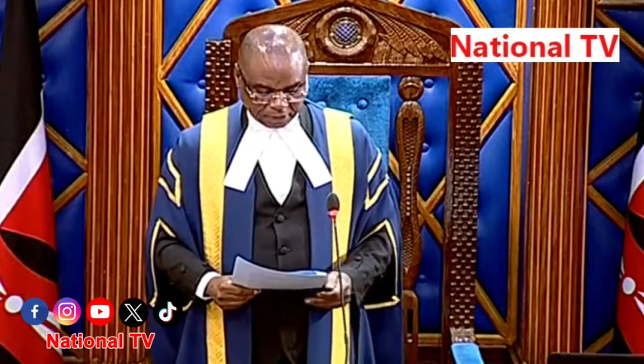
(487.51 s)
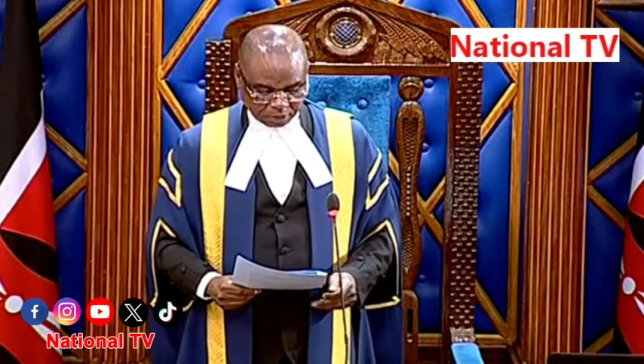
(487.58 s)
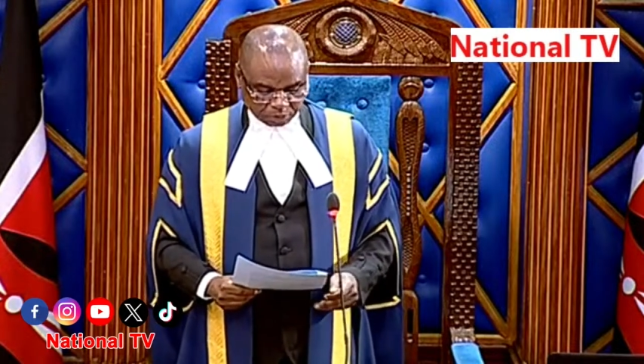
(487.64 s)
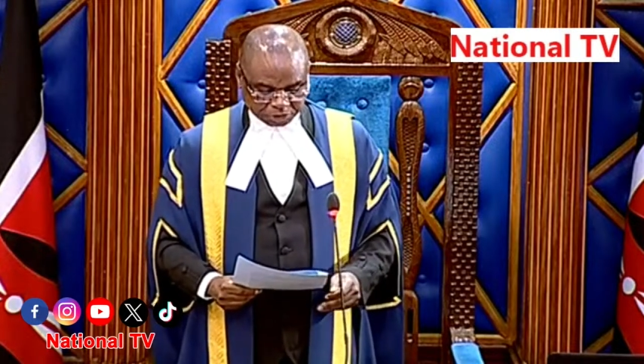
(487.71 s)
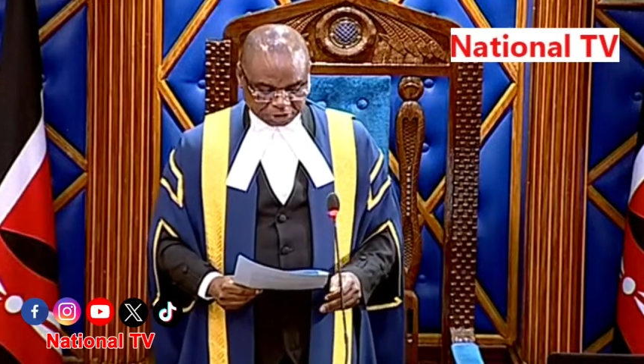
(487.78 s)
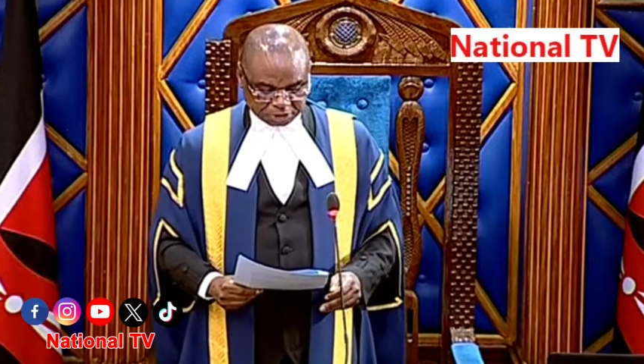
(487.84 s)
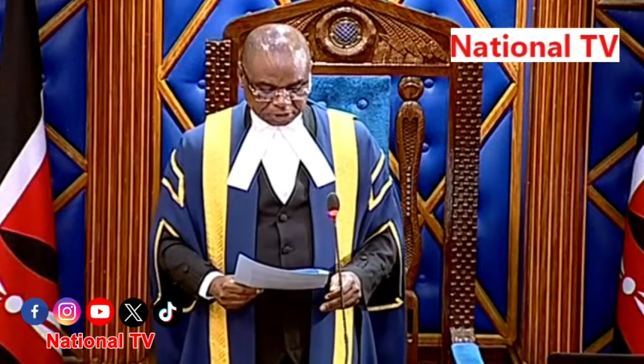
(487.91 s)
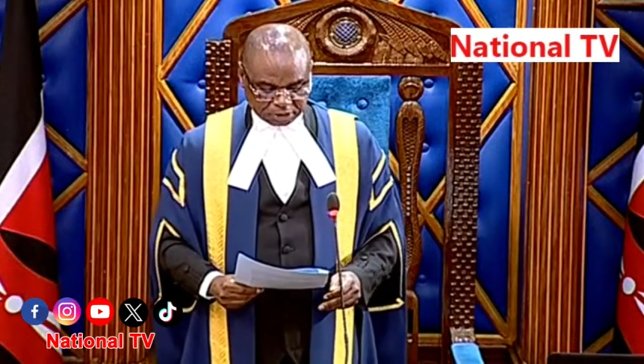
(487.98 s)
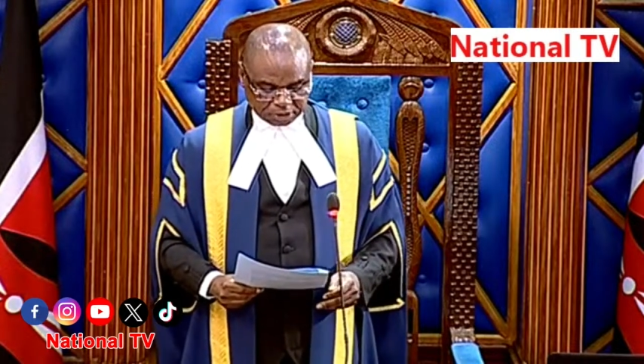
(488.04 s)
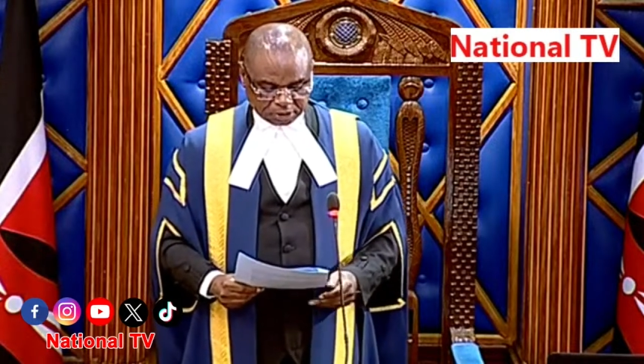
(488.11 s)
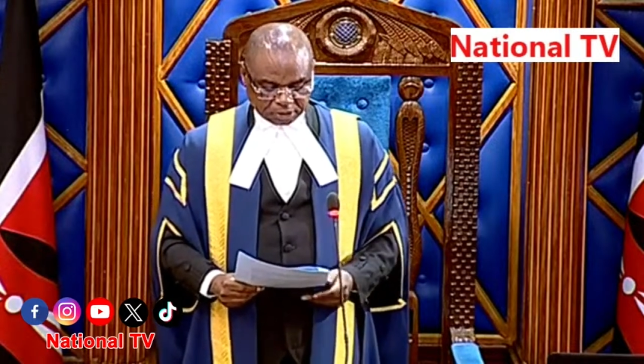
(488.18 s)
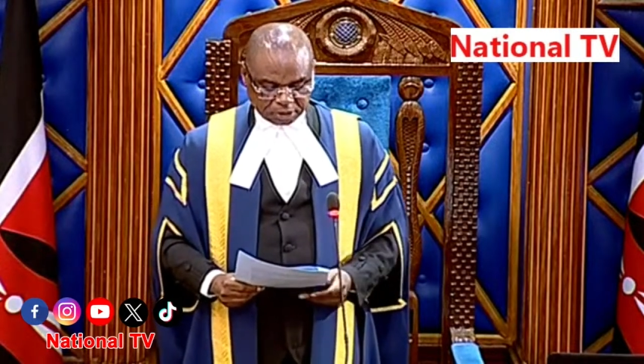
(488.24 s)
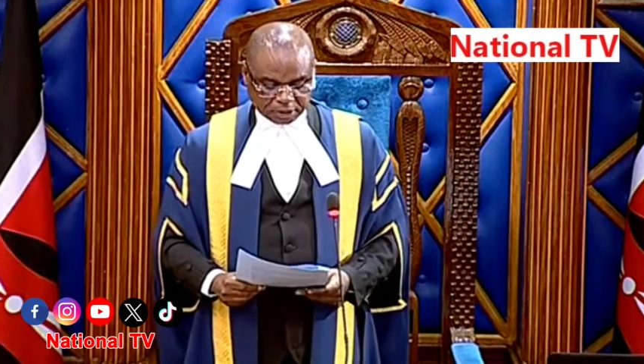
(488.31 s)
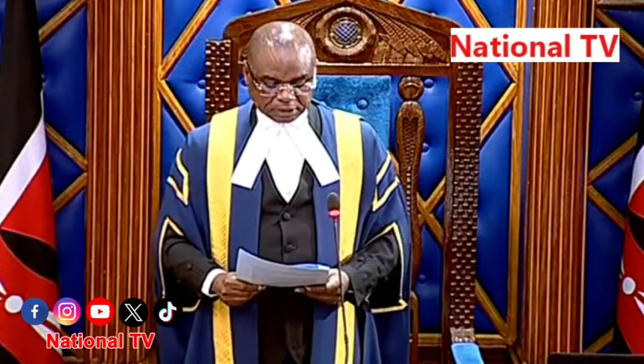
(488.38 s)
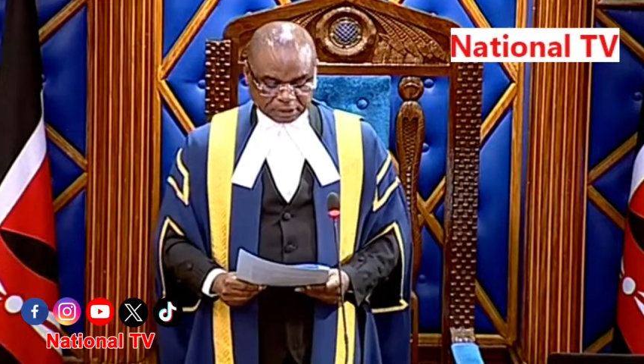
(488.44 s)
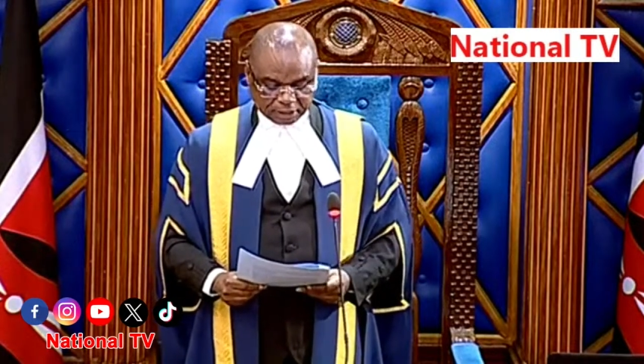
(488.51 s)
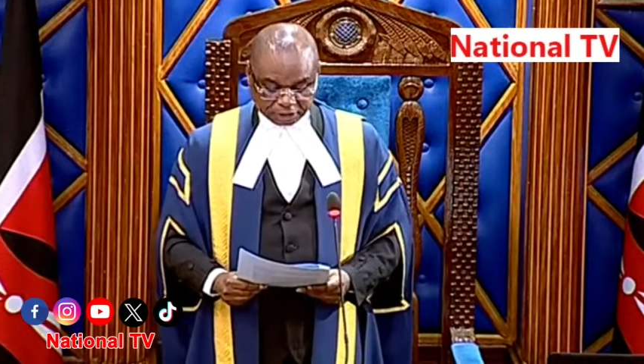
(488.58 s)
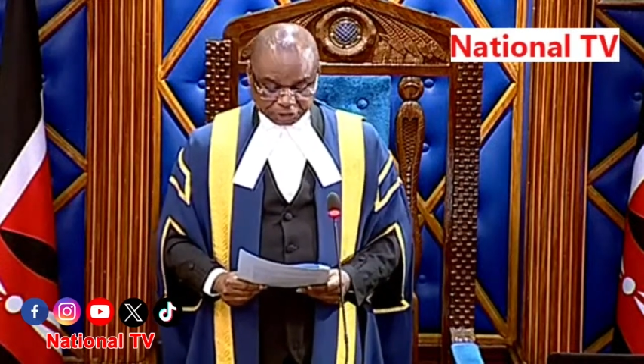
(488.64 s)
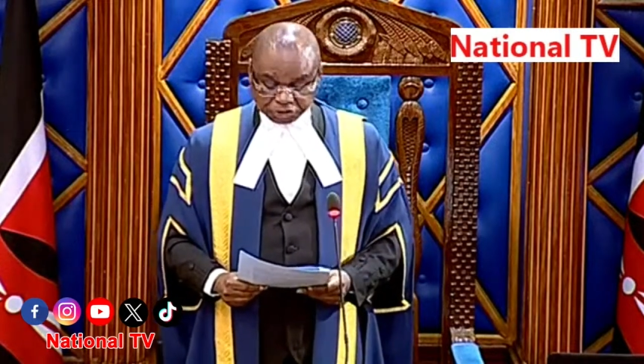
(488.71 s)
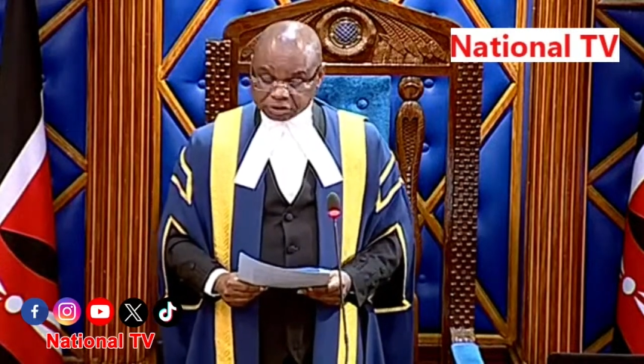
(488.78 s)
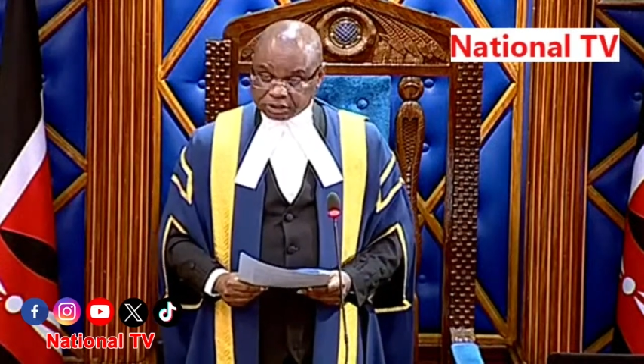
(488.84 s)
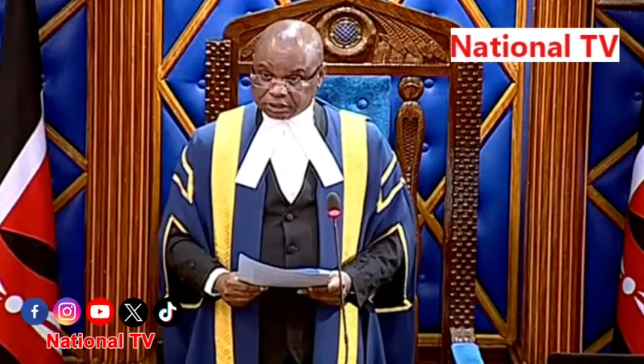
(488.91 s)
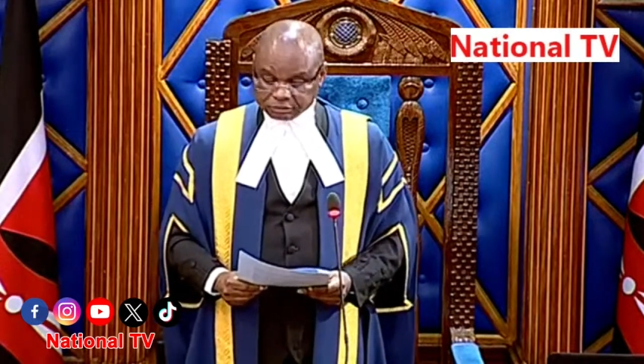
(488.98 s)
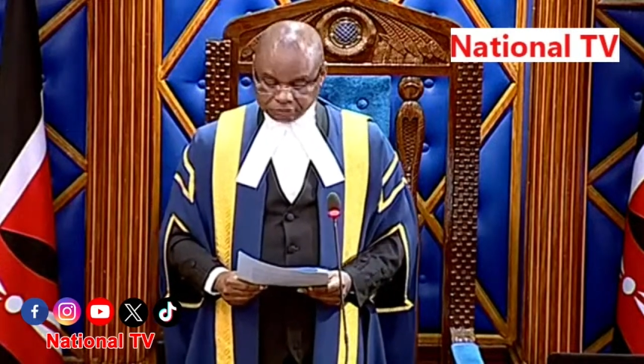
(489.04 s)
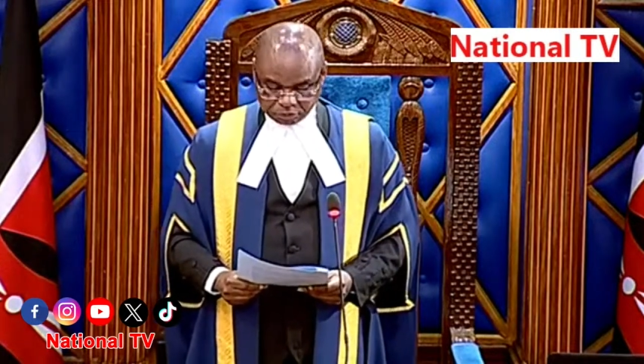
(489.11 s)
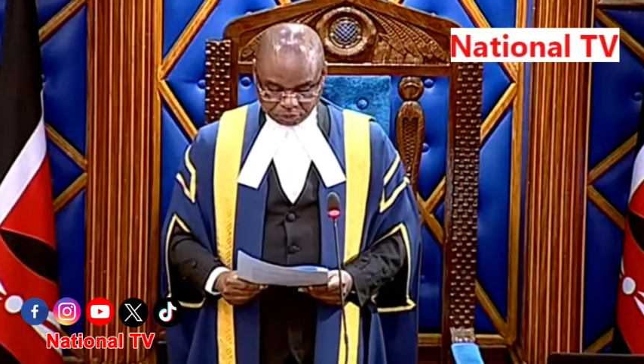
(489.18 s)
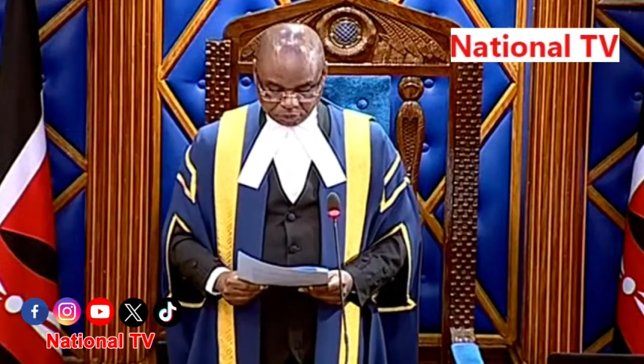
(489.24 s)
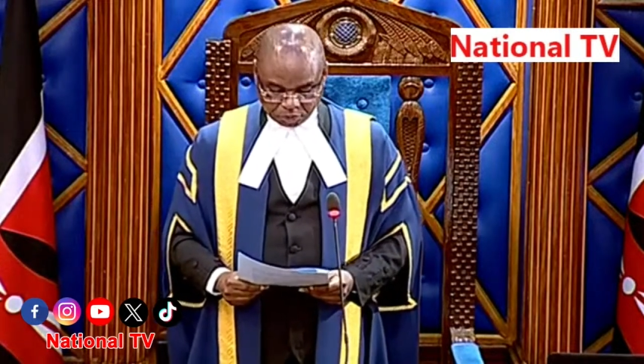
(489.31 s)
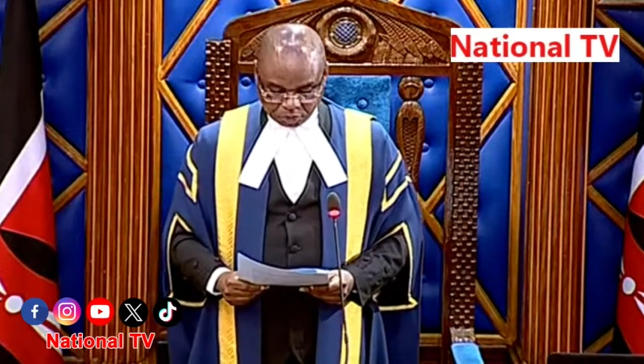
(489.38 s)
county and the national level,